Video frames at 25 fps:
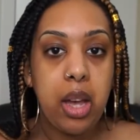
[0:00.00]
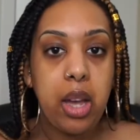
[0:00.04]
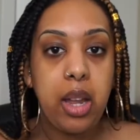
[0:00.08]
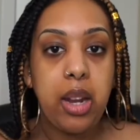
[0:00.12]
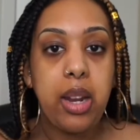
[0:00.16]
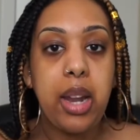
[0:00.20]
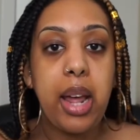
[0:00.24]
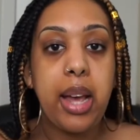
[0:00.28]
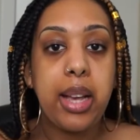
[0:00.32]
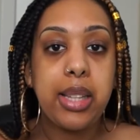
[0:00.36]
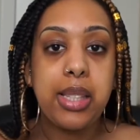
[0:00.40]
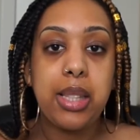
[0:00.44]

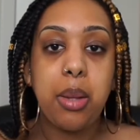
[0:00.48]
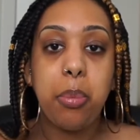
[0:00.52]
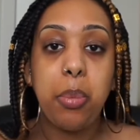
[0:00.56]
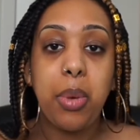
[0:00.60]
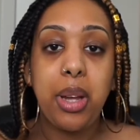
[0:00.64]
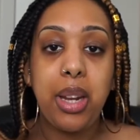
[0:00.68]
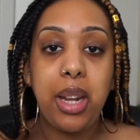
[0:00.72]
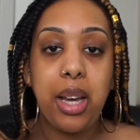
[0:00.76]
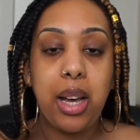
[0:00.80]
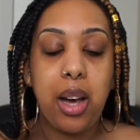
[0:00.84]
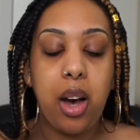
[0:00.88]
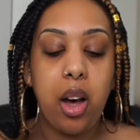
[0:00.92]
Next, I'm
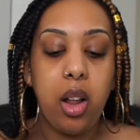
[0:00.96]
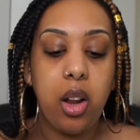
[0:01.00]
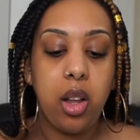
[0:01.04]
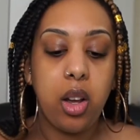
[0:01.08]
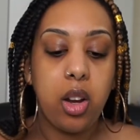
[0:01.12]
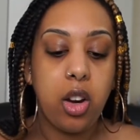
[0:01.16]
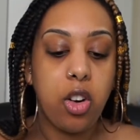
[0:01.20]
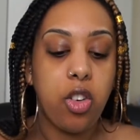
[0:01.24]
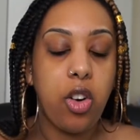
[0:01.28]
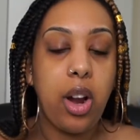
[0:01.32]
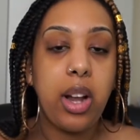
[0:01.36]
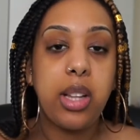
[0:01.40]
going to color
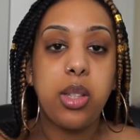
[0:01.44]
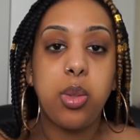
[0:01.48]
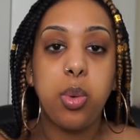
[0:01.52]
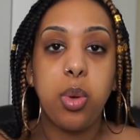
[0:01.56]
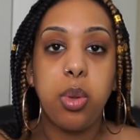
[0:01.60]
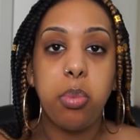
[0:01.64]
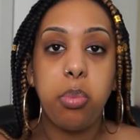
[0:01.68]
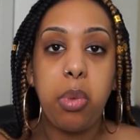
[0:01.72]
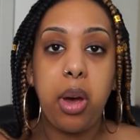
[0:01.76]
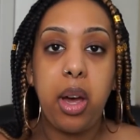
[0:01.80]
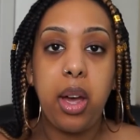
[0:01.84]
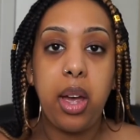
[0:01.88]
correct
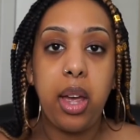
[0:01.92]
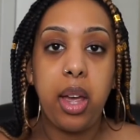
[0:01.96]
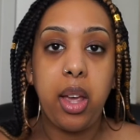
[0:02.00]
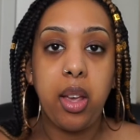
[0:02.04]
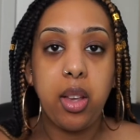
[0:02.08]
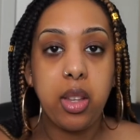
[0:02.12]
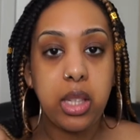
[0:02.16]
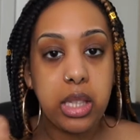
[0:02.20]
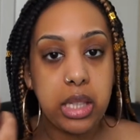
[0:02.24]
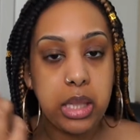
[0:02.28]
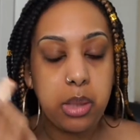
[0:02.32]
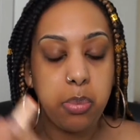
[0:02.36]
with
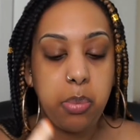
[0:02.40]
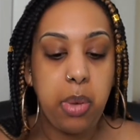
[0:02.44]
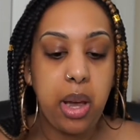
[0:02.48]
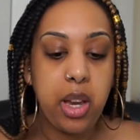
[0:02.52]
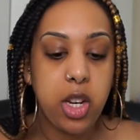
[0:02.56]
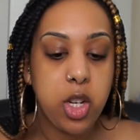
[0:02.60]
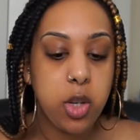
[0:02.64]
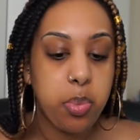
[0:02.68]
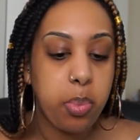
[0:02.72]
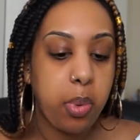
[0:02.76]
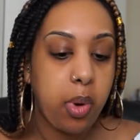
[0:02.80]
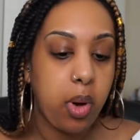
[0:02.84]
my
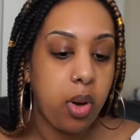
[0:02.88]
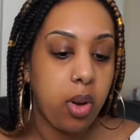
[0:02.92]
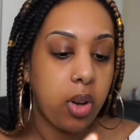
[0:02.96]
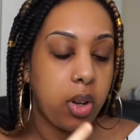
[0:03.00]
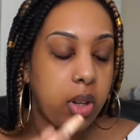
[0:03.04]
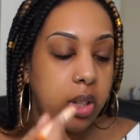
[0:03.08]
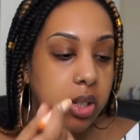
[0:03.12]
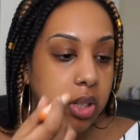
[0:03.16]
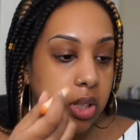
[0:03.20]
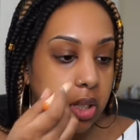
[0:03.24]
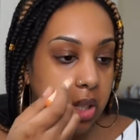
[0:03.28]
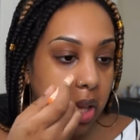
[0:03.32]

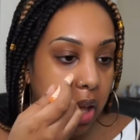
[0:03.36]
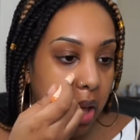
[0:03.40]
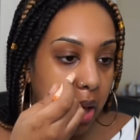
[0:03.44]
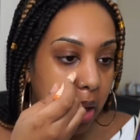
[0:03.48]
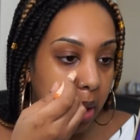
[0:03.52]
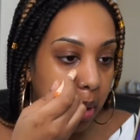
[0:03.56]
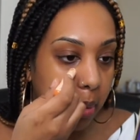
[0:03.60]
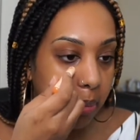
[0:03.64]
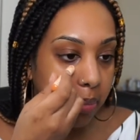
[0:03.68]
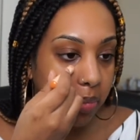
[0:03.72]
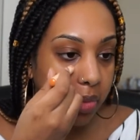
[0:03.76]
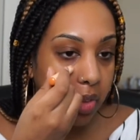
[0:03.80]

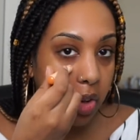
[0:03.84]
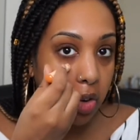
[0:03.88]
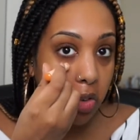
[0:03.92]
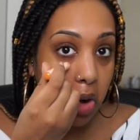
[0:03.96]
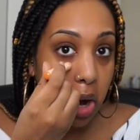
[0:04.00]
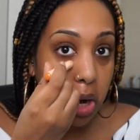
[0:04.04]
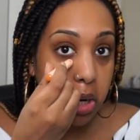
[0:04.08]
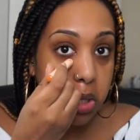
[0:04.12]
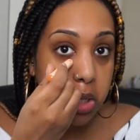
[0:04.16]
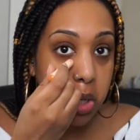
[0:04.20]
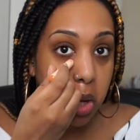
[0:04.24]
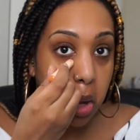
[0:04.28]
Smashbox
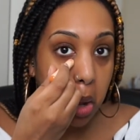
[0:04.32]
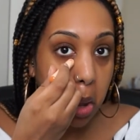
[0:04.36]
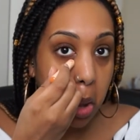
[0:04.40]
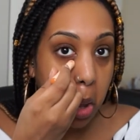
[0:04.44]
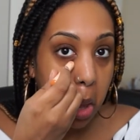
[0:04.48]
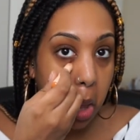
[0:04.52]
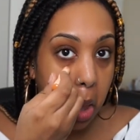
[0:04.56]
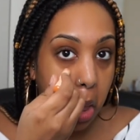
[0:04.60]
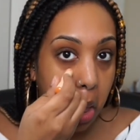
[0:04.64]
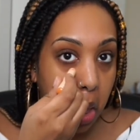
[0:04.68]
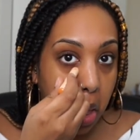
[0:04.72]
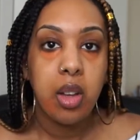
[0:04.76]
corrector.
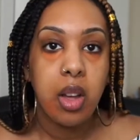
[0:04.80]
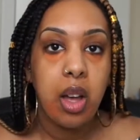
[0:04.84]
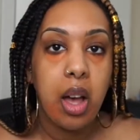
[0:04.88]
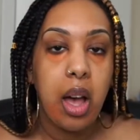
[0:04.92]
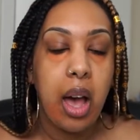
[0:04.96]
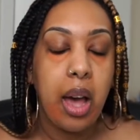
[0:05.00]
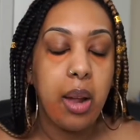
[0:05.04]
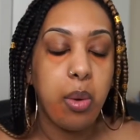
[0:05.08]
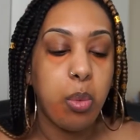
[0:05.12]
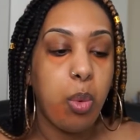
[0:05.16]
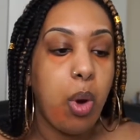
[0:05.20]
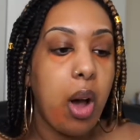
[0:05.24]

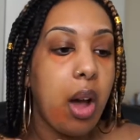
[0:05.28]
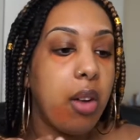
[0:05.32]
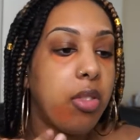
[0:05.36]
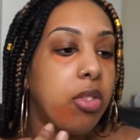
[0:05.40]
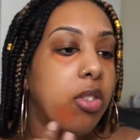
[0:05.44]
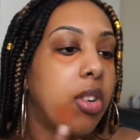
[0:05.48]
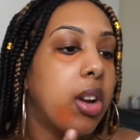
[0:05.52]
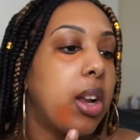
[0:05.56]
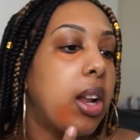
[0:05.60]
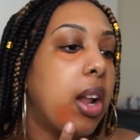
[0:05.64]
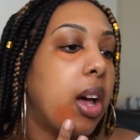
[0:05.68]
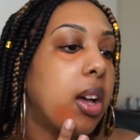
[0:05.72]
And what I've
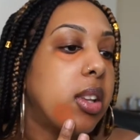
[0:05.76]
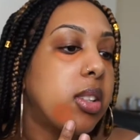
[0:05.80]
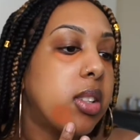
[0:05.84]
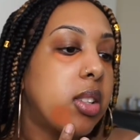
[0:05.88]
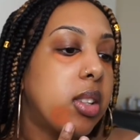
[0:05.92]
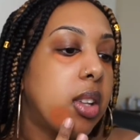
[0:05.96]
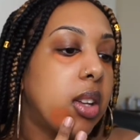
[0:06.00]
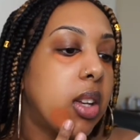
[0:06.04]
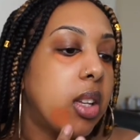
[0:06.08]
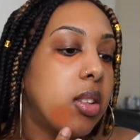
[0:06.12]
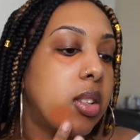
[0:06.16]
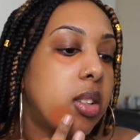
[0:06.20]

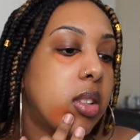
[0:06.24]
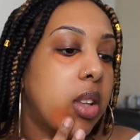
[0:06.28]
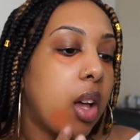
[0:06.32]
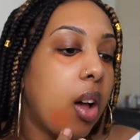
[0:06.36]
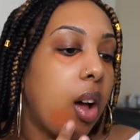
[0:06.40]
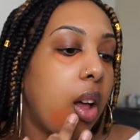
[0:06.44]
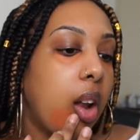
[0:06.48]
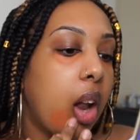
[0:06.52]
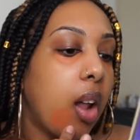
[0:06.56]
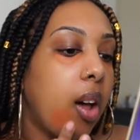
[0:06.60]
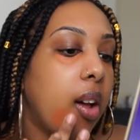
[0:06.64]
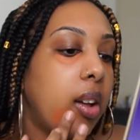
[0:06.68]
realized is
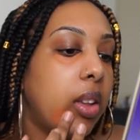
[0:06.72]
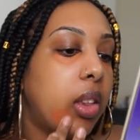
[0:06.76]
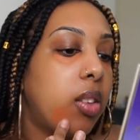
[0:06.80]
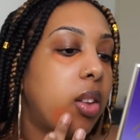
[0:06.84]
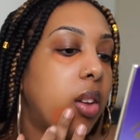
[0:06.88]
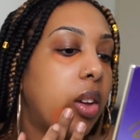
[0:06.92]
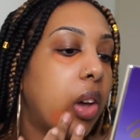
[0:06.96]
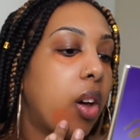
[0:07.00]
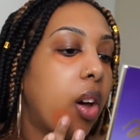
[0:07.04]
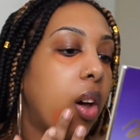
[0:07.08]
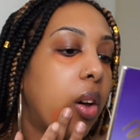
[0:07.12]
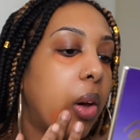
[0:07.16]
I like
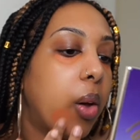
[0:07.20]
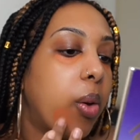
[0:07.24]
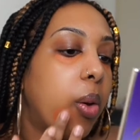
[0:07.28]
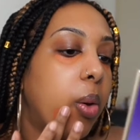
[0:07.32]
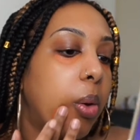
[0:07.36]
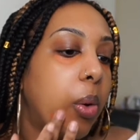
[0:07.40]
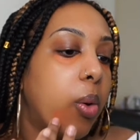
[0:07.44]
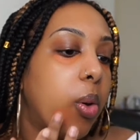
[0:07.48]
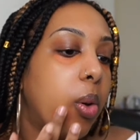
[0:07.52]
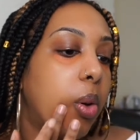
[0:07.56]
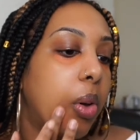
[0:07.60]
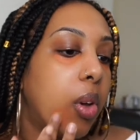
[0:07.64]
to
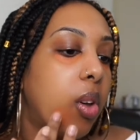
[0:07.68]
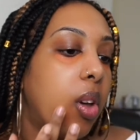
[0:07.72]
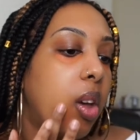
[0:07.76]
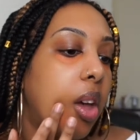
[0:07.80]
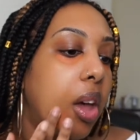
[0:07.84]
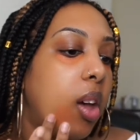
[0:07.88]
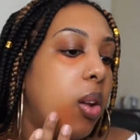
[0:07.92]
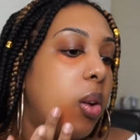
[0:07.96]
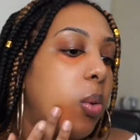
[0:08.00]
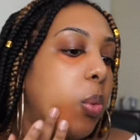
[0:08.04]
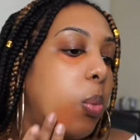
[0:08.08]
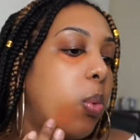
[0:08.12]
go
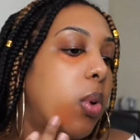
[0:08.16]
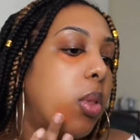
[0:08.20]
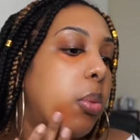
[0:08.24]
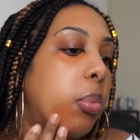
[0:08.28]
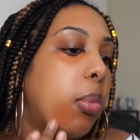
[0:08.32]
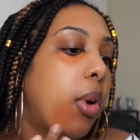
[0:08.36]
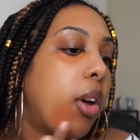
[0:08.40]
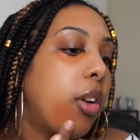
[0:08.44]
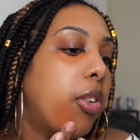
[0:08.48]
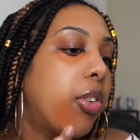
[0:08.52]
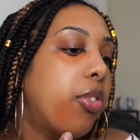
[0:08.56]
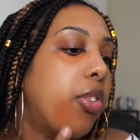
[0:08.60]
in with
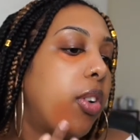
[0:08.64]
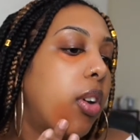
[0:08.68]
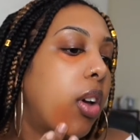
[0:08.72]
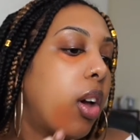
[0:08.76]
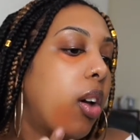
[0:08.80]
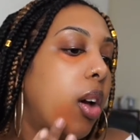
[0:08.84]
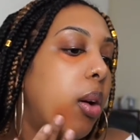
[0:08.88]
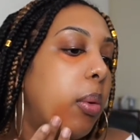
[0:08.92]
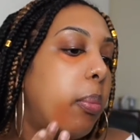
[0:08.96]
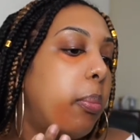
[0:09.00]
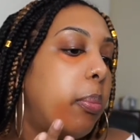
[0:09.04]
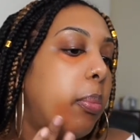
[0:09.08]
my
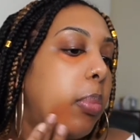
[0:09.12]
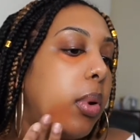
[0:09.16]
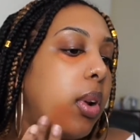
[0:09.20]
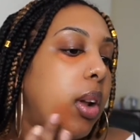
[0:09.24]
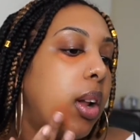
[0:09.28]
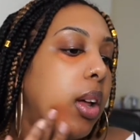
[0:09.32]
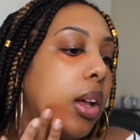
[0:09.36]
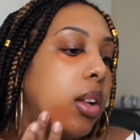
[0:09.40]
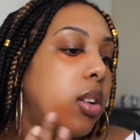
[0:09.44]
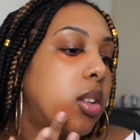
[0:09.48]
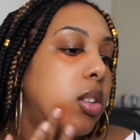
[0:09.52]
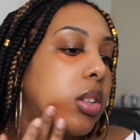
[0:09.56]
finger and
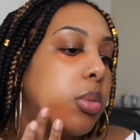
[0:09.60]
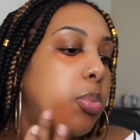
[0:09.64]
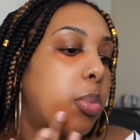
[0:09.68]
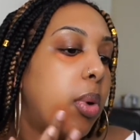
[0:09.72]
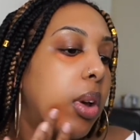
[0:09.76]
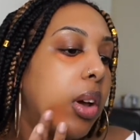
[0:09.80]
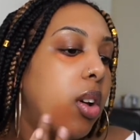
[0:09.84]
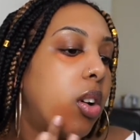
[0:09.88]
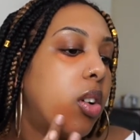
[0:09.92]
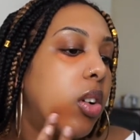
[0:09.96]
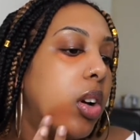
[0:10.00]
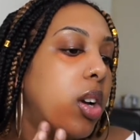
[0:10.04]
blend
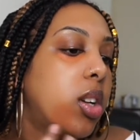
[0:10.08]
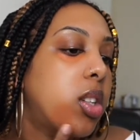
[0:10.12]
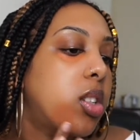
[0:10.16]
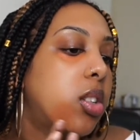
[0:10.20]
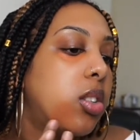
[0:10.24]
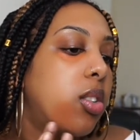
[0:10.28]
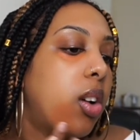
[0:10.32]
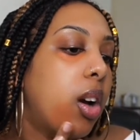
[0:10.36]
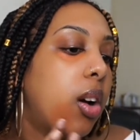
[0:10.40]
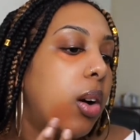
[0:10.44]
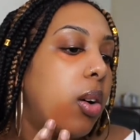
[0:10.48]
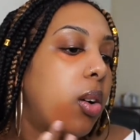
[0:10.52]
my
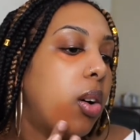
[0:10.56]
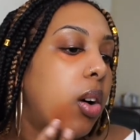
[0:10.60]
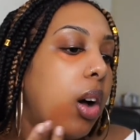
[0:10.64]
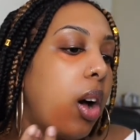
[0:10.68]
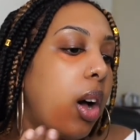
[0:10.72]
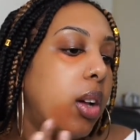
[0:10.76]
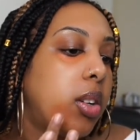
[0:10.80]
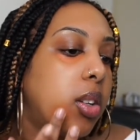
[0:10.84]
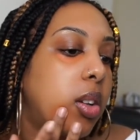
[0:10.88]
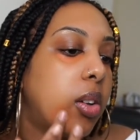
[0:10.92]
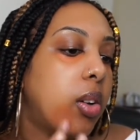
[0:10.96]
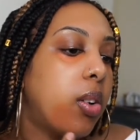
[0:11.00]
corrector out.
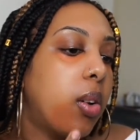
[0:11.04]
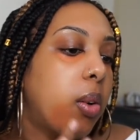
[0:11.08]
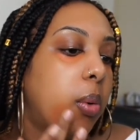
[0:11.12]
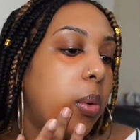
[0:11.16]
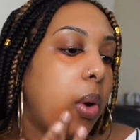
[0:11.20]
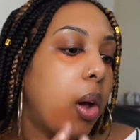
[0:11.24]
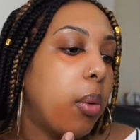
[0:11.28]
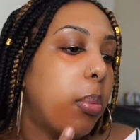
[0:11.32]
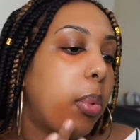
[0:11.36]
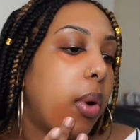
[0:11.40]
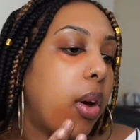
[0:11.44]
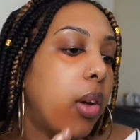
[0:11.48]
I don't know
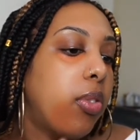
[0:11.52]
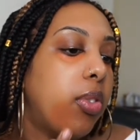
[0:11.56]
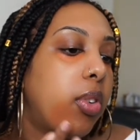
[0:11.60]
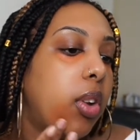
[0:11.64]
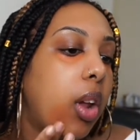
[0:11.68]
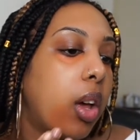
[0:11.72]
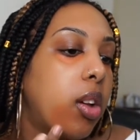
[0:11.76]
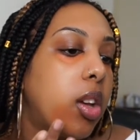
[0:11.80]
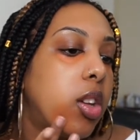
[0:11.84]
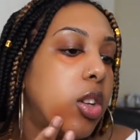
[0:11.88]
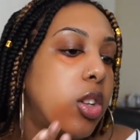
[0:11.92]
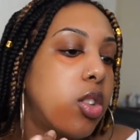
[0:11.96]
why, but I feel
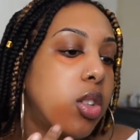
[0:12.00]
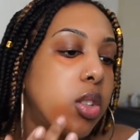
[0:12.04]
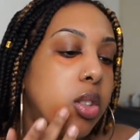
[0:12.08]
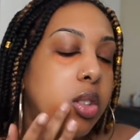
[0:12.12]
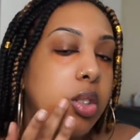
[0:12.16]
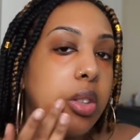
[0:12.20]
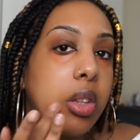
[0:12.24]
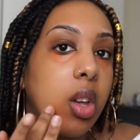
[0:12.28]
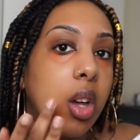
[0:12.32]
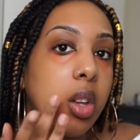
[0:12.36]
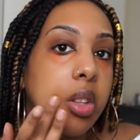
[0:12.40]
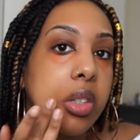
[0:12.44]
like it
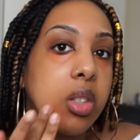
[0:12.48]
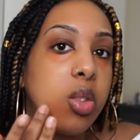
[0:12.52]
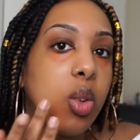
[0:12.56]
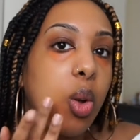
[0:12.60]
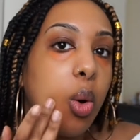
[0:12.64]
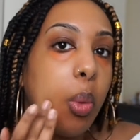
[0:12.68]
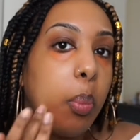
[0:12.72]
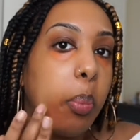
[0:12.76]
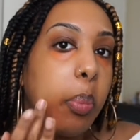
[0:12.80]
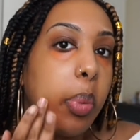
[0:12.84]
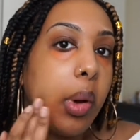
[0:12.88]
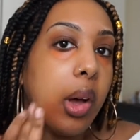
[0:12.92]
just does
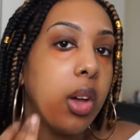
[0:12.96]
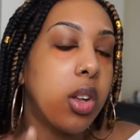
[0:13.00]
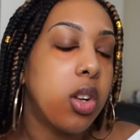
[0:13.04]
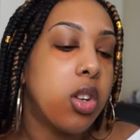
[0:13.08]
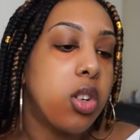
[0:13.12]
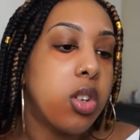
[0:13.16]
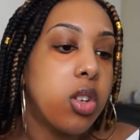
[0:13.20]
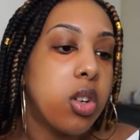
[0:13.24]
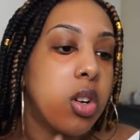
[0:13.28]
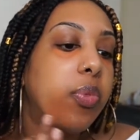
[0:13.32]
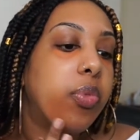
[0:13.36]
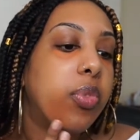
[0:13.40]
not
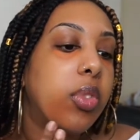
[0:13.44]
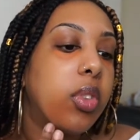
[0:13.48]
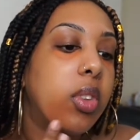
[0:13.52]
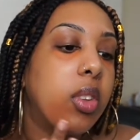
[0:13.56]
budge.